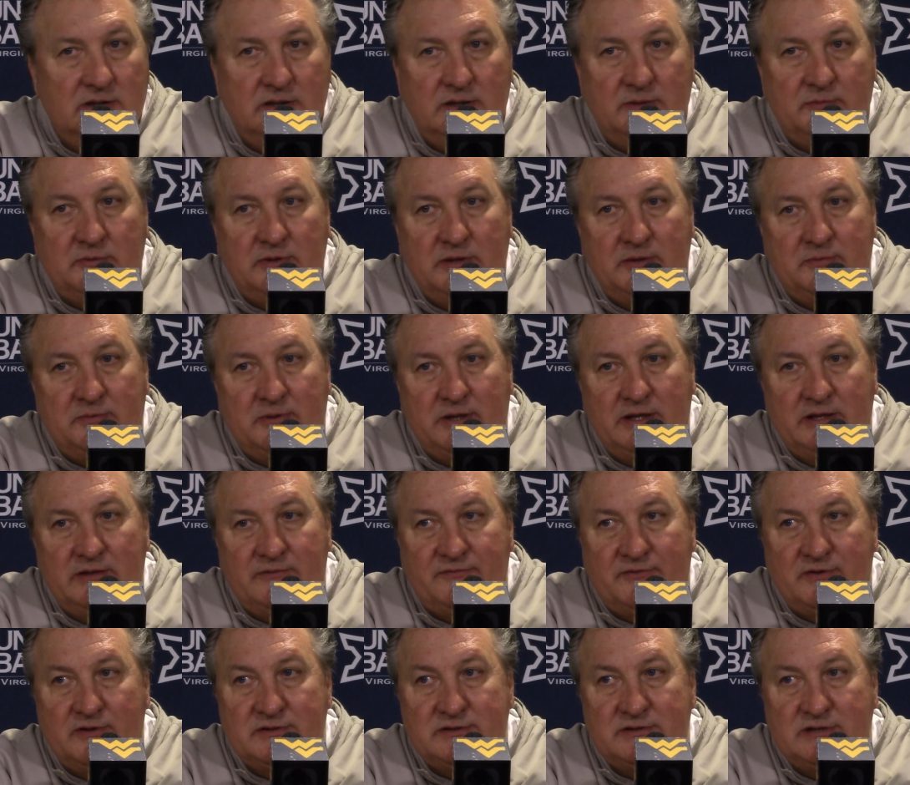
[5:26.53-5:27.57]
He played the
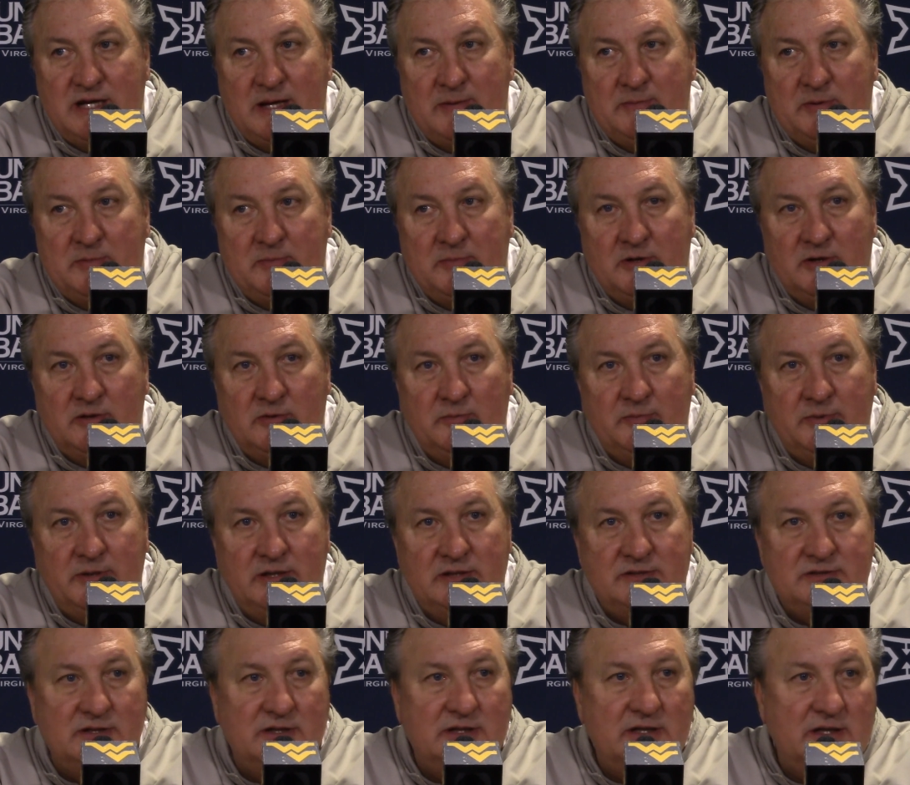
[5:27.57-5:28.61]
first game in Myrtle
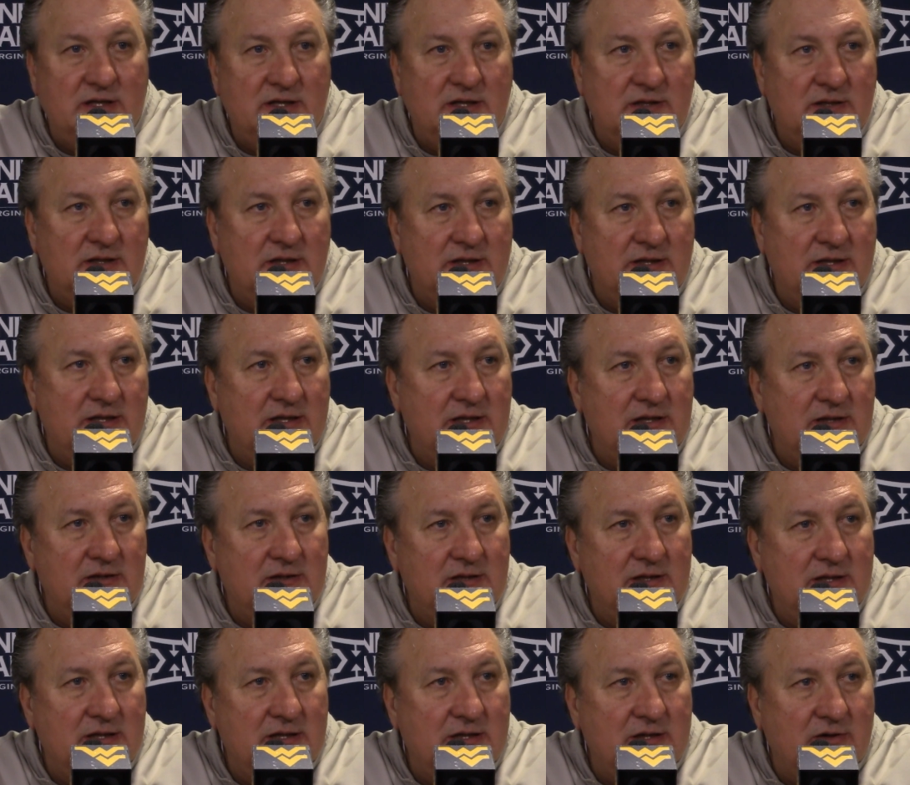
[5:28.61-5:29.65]
Beach, and
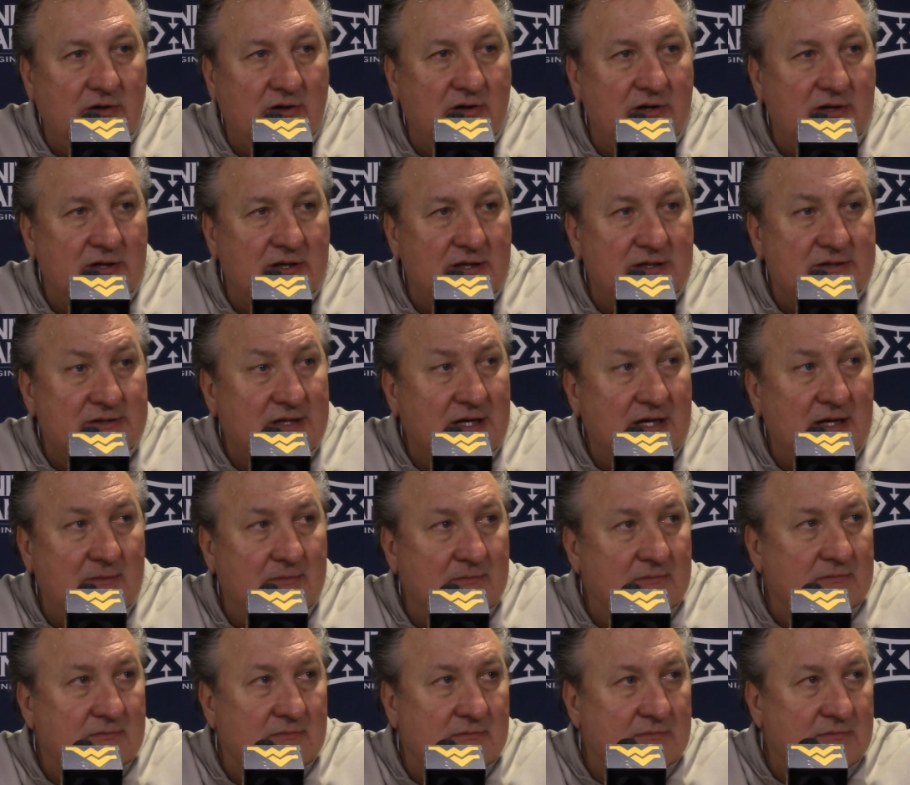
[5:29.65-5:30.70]
then he hurt the
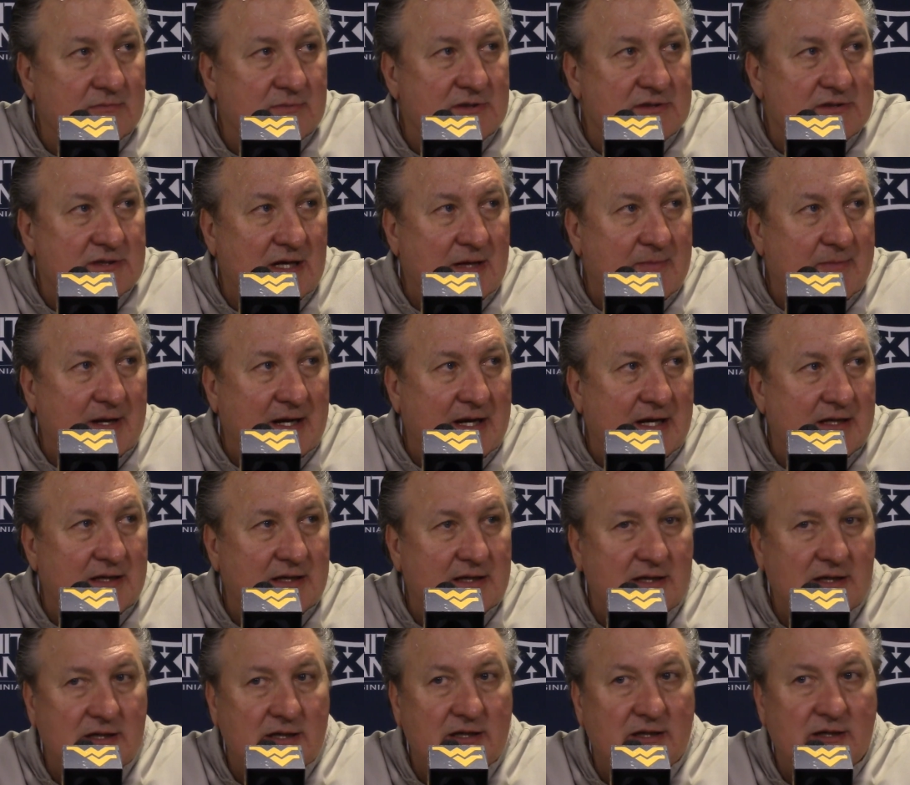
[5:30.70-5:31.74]
same hand
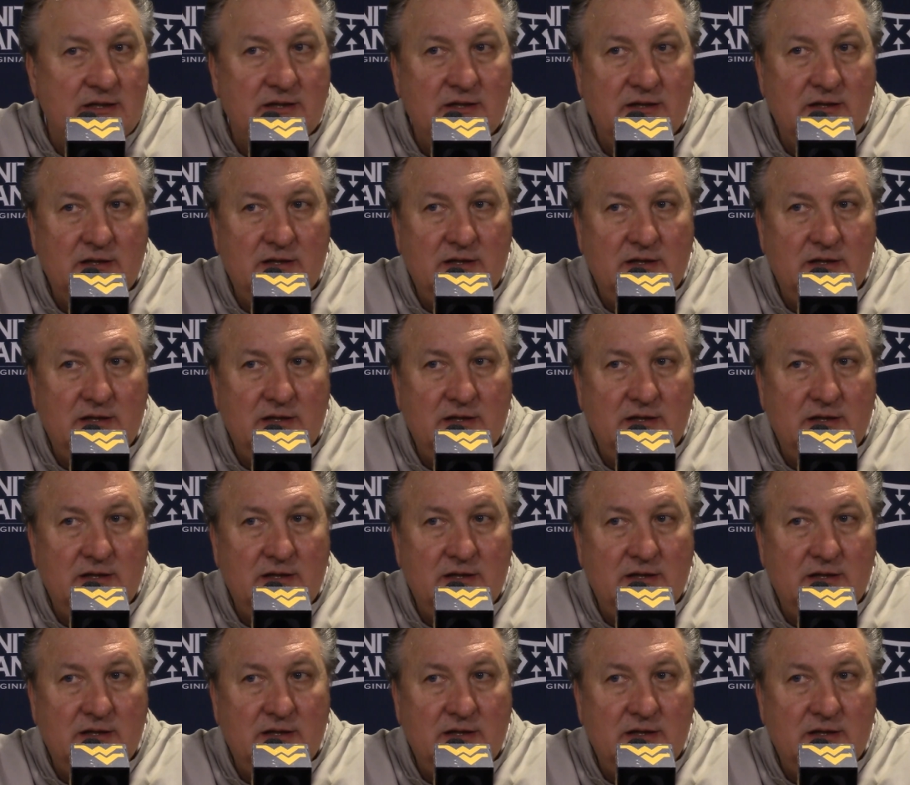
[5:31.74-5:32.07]
again.